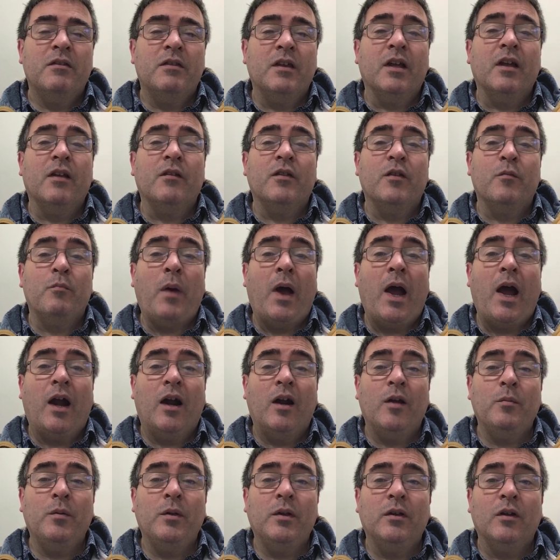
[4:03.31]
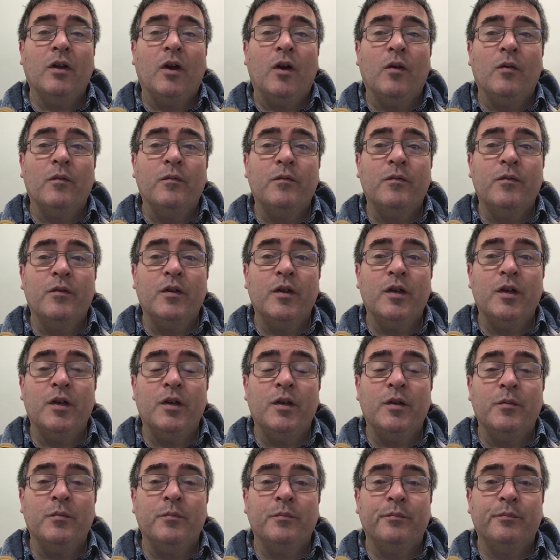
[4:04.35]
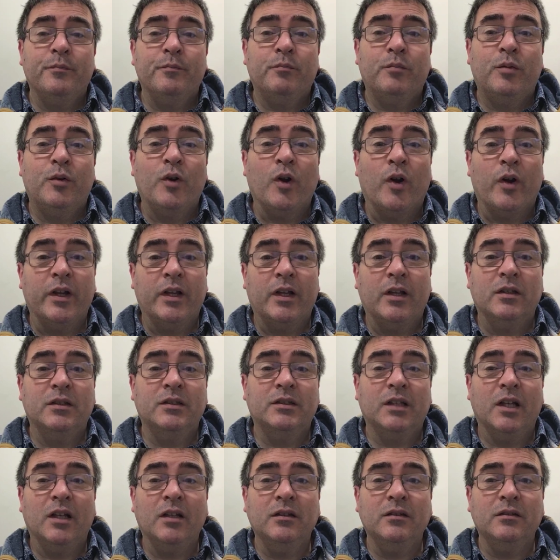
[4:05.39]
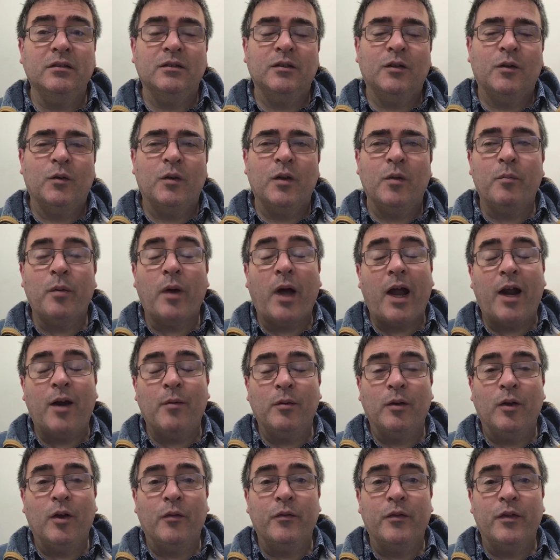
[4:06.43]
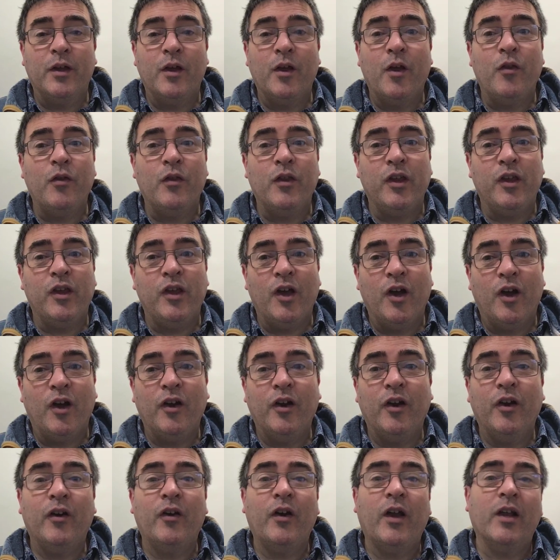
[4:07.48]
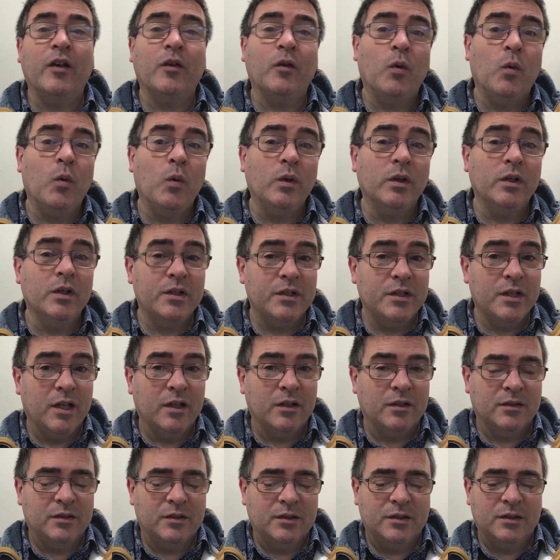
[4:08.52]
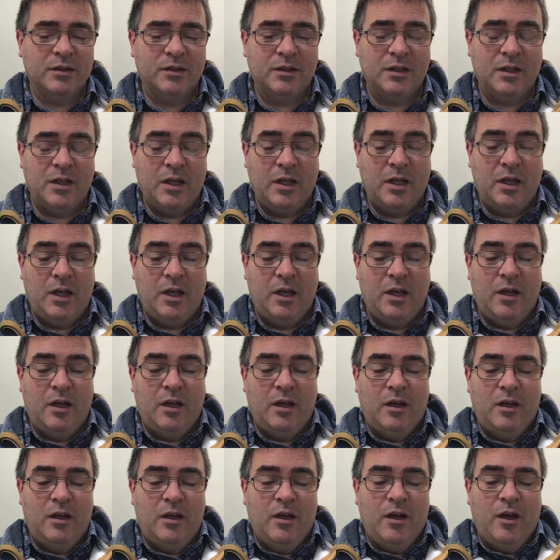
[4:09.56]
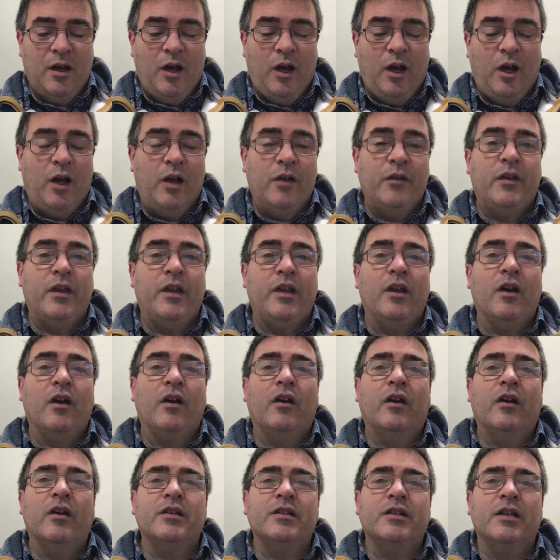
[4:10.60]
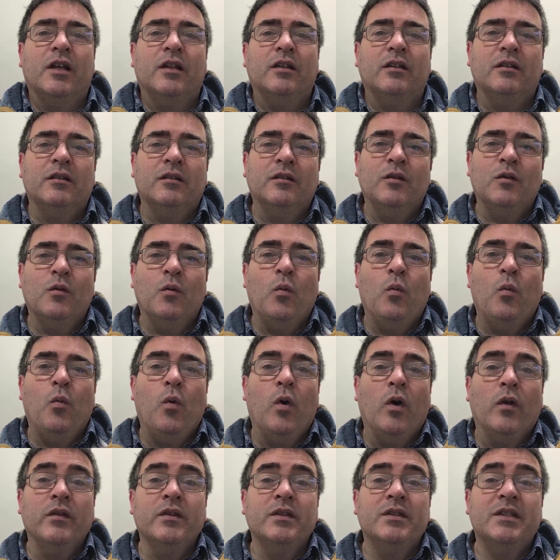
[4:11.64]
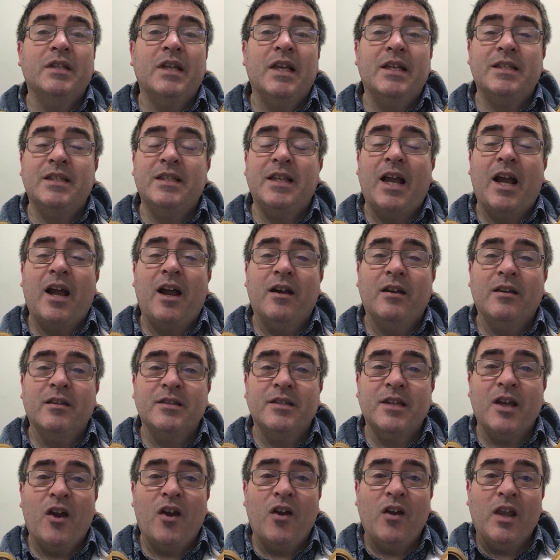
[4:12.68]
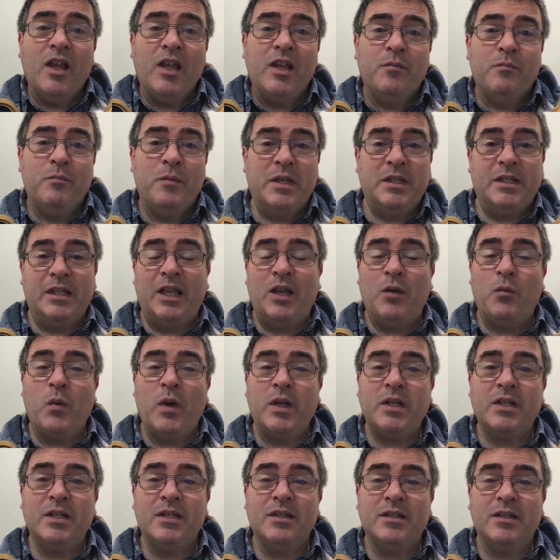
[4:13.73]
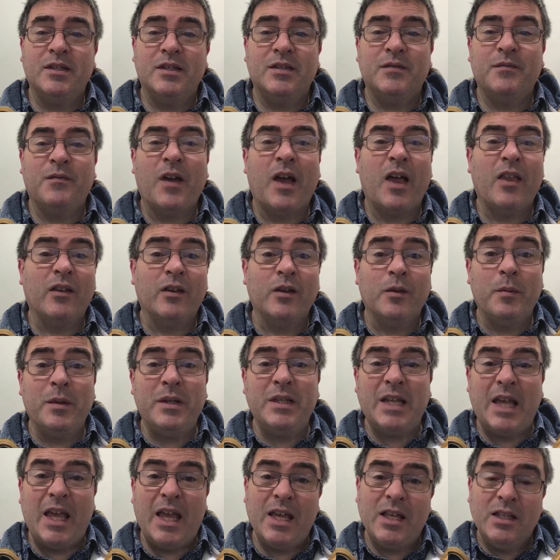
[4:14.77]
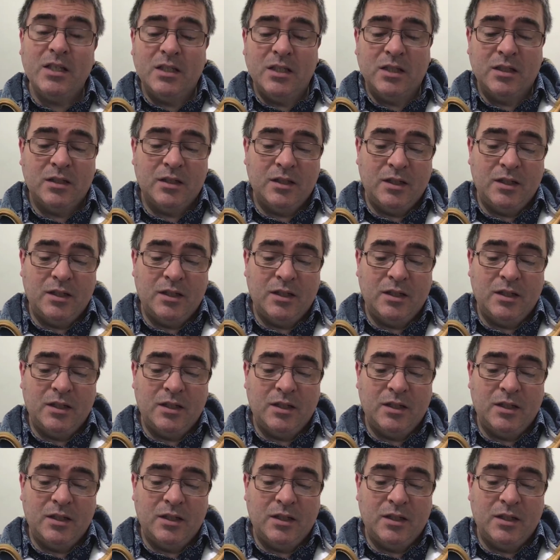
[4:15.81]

Think of the parable of the prodigal son, or the parable of the younger and older sons. How the younger son wants his inheritance early, basically wishes his father to be dead.